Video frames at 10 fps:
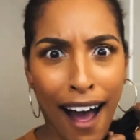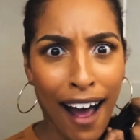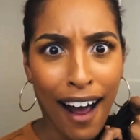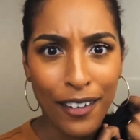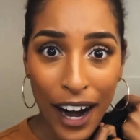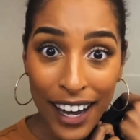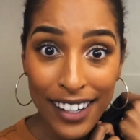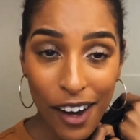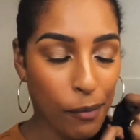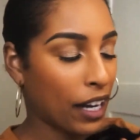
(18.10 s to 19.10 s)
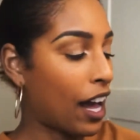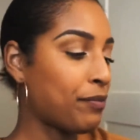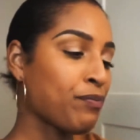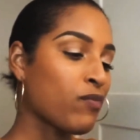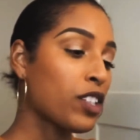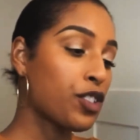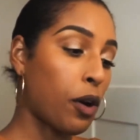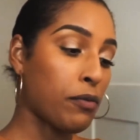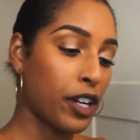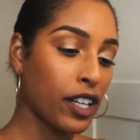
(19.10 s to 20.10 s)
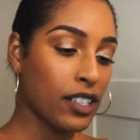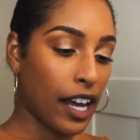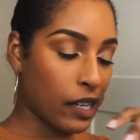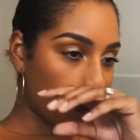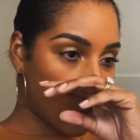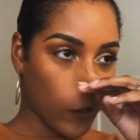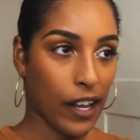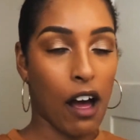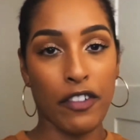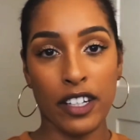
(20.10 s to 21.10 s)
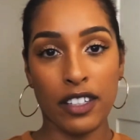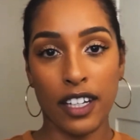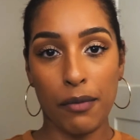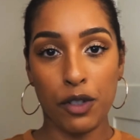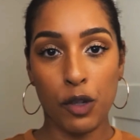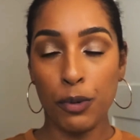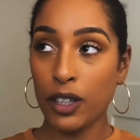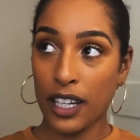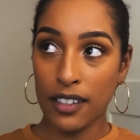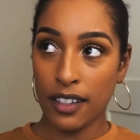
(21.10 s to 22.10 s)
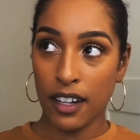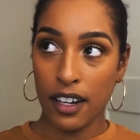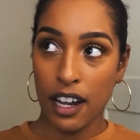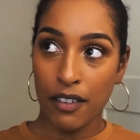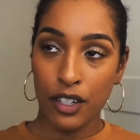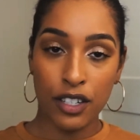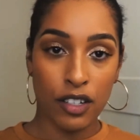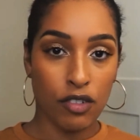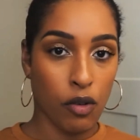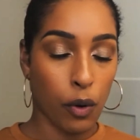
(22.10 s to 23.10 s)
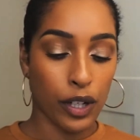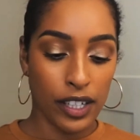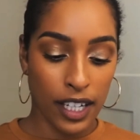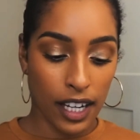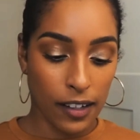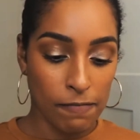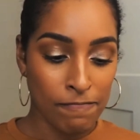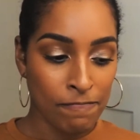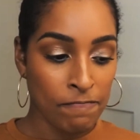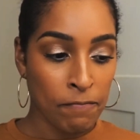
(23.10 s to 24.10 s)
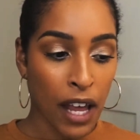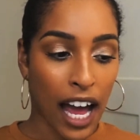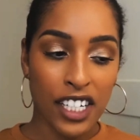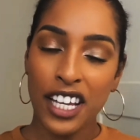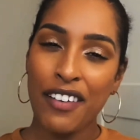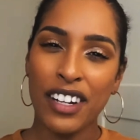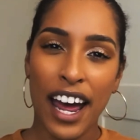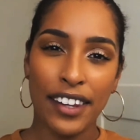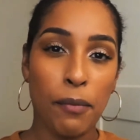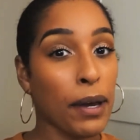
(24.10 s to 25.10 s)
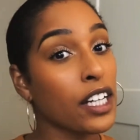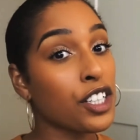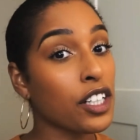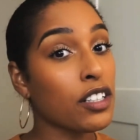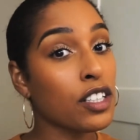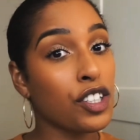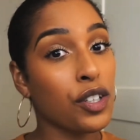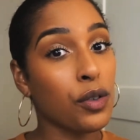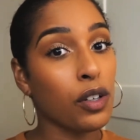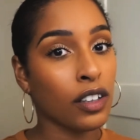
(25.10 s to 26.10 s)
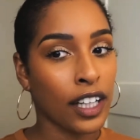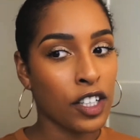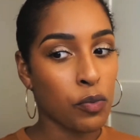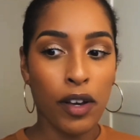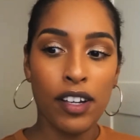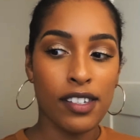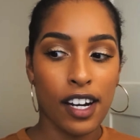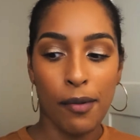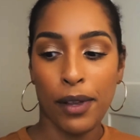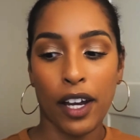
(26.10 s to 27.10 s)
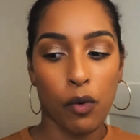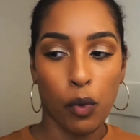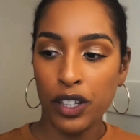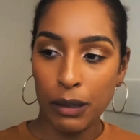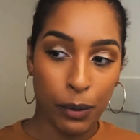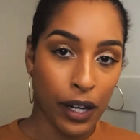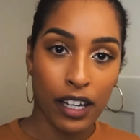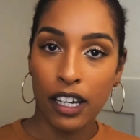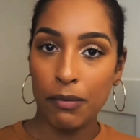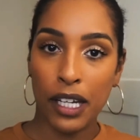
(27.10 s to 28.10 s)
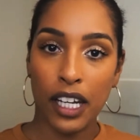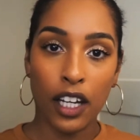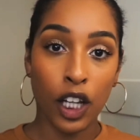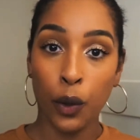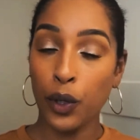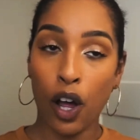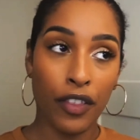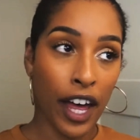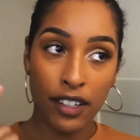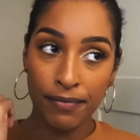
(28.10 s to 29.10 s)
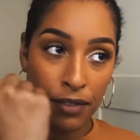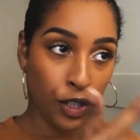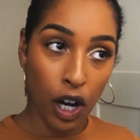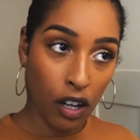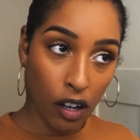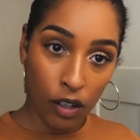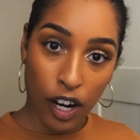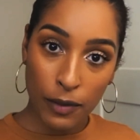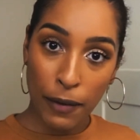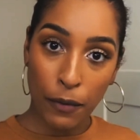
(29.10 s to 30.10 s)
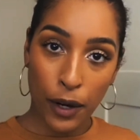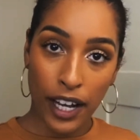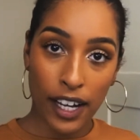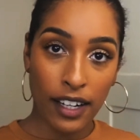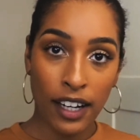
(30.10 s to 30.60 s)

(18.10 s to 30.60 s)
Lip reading: Right? Oh my god. So I'm very excited because obviously I'm super lazy, and ever since quarantine I just haven't had the patience to do lace wigs, and I'm like, what's the point in me gluing all that junk all across my forehead